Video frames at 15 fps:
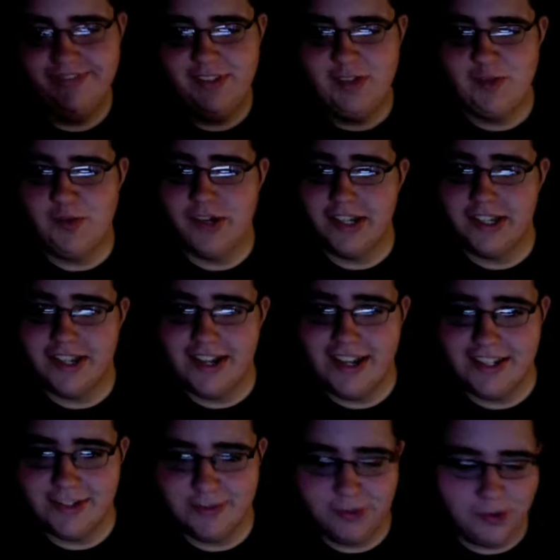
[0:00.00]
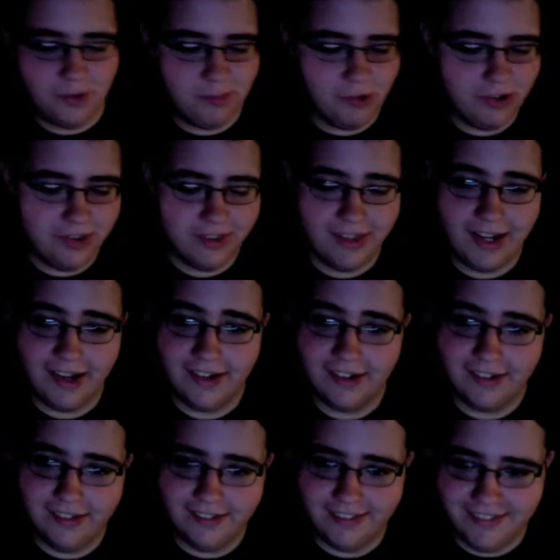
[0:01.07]
What can you ask for more than that,
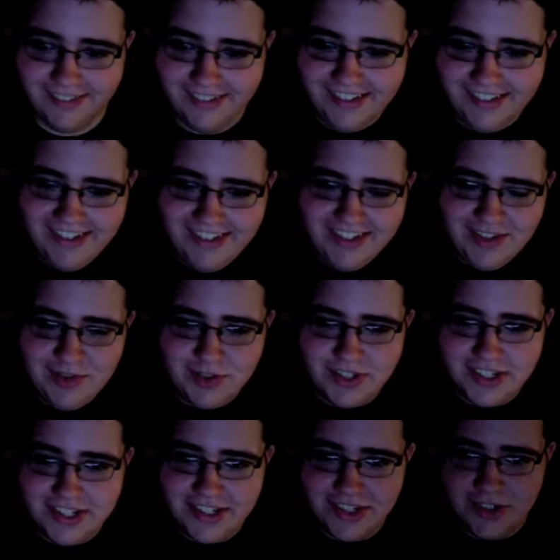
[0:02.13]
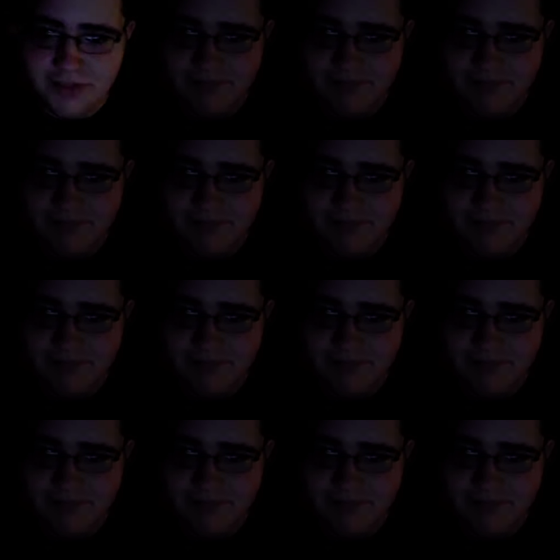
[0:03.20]
huh? We'll see you soon.